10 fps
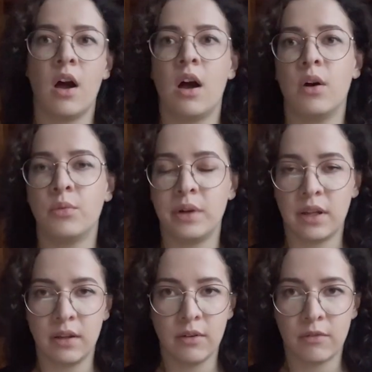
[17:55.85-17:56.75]
uh,
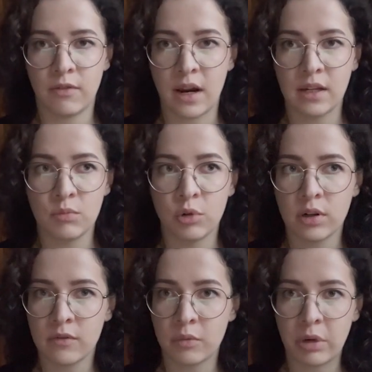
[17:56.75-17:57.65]
we find more
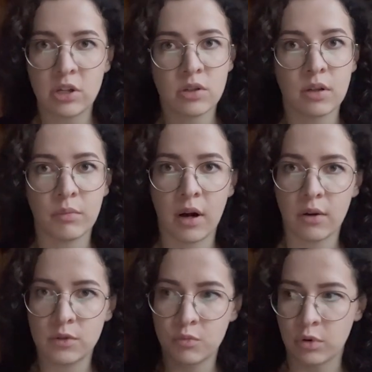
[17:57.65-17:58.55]
information
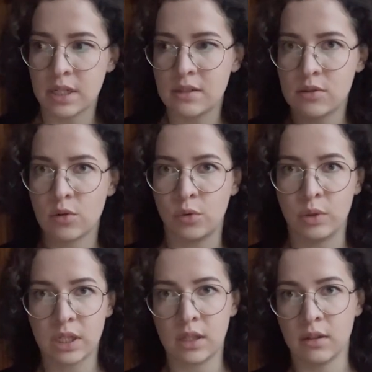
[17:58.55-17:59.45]
about priests who
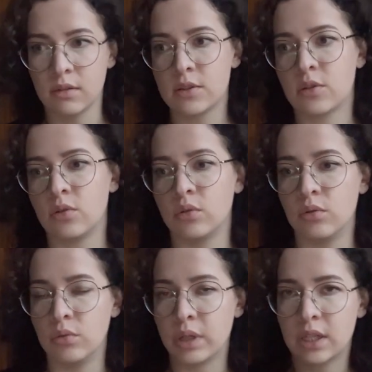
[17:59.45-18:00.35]
were killed,
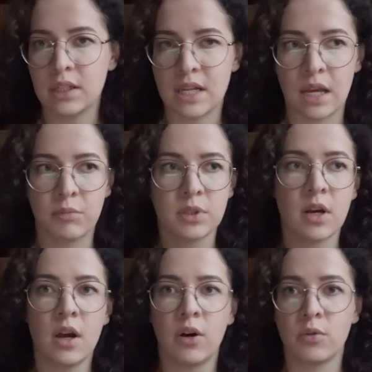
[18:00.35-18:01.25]
who were kidnapped,
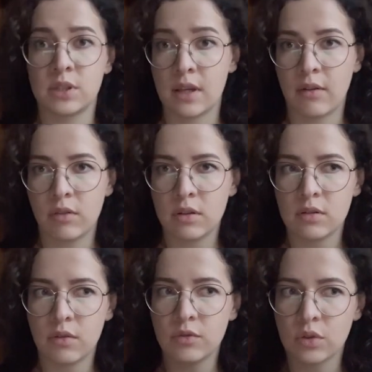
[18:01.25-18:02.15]
who suffered
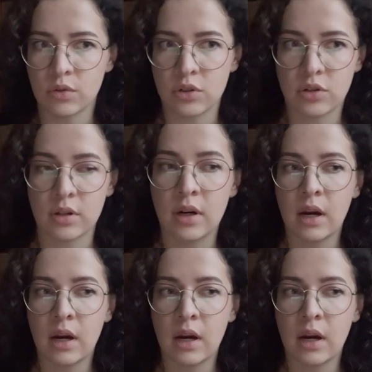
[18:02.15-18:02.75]
of torture.